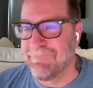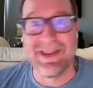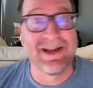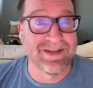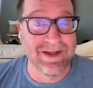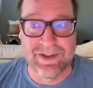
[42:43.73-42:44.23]

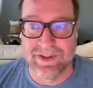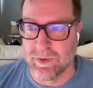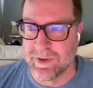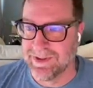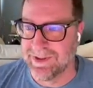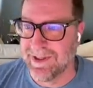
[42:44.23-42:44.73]
Here's how this
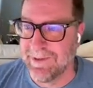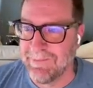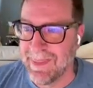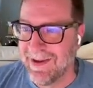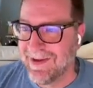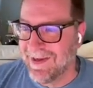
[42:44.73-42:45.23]
works. All right.
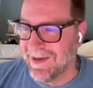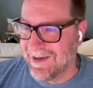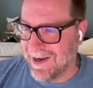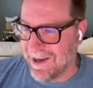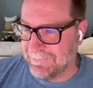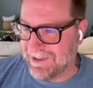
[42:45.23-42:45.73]

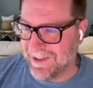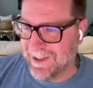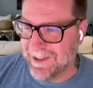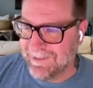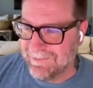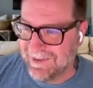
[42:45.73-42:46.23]
Opt
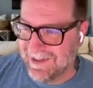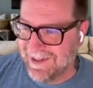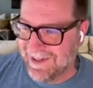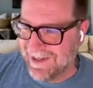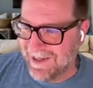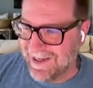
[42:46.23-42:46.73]
in,
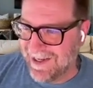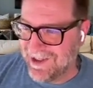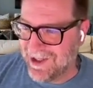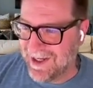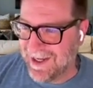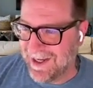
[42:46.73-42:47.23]

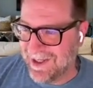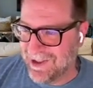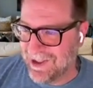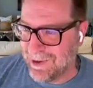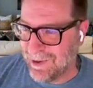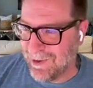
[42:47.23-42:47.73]

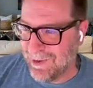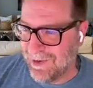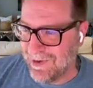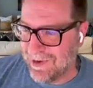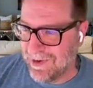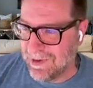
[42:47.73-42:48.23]
educational